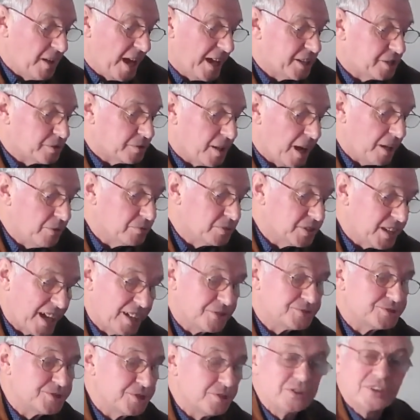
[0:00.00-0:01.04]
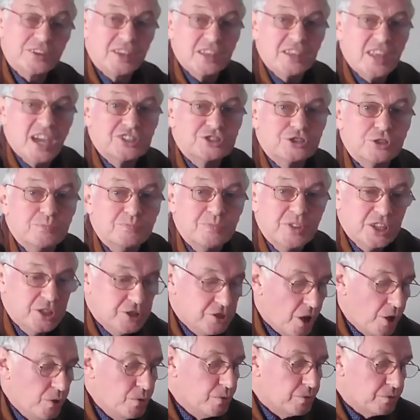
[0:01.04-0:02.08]
by Crown Counsel that there should be
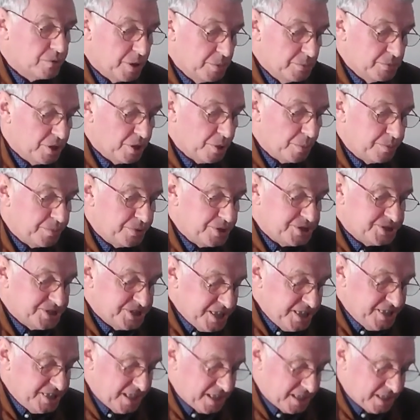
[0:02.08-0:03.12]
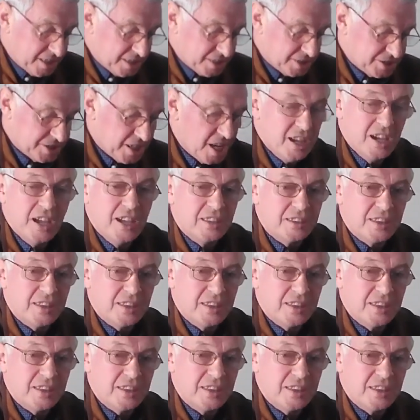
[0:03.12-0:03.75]
no criminal proceedings.